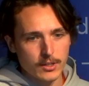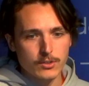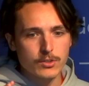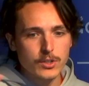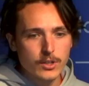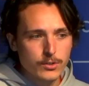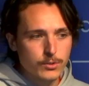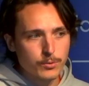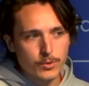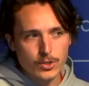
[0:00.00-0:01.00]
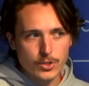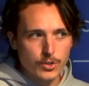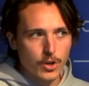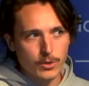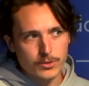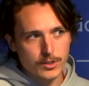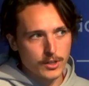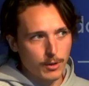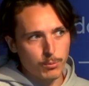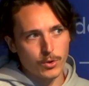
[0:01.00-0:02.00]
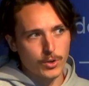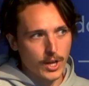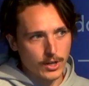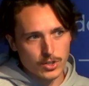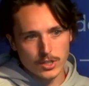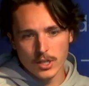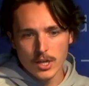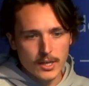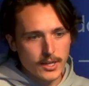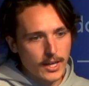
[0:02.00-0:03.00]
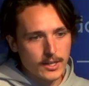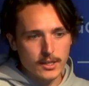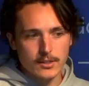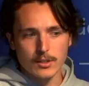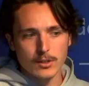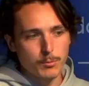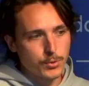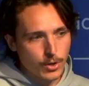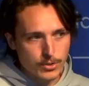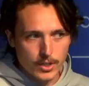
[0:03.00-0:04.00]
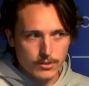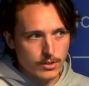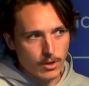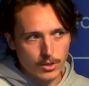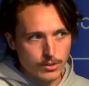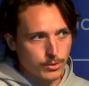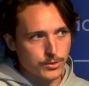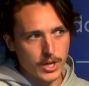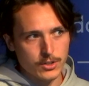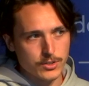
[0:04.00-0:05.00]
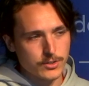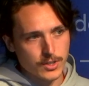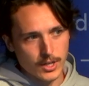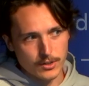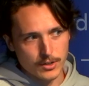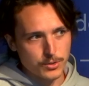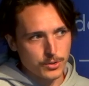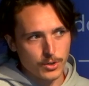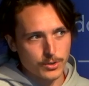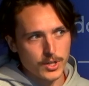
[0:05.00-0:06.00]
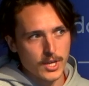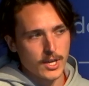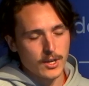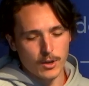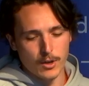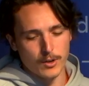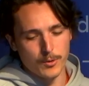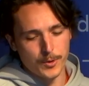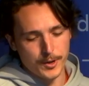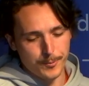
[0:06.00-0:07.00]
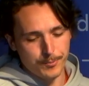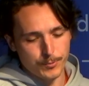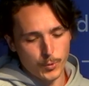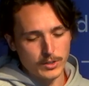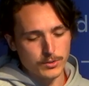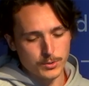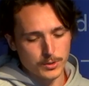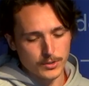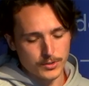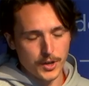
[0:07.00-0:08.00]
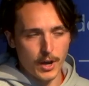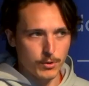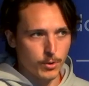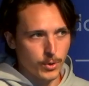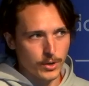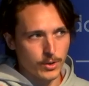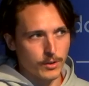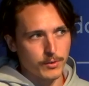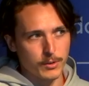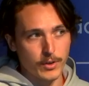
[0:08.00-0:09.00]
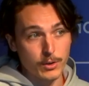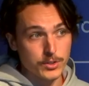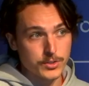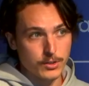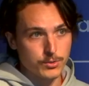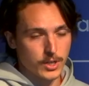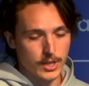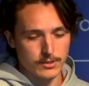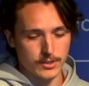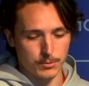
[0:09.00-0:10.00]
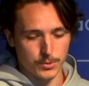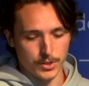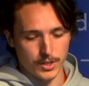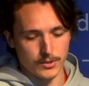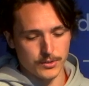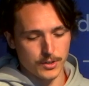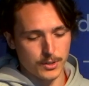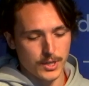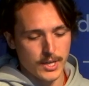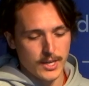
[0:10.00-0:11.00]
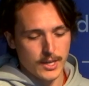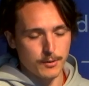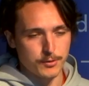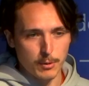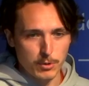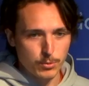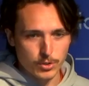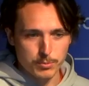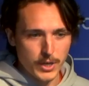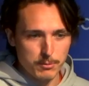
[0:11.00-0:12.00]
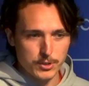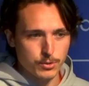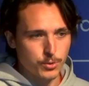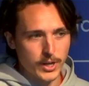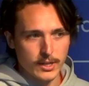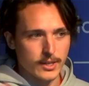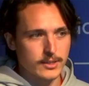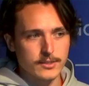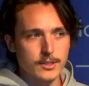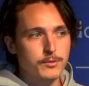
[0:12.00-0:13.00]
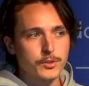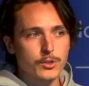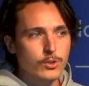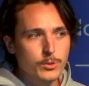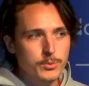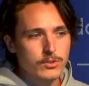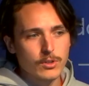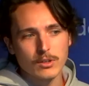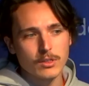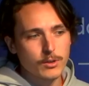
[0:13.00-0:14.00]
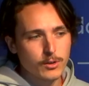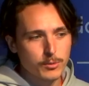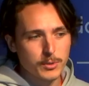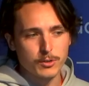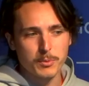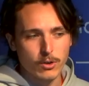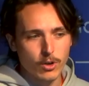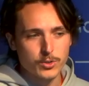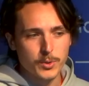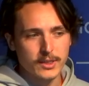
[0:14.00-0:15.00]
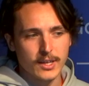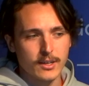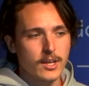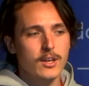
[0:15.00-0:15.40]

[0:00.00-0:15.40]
still sufficient nodes in the network can actually get it and process all the transactions, and yet you don't run into a scenario where you have a very centralized network. And so if someone would be able to create like these infinite loops on Ethereum in a smart contract, then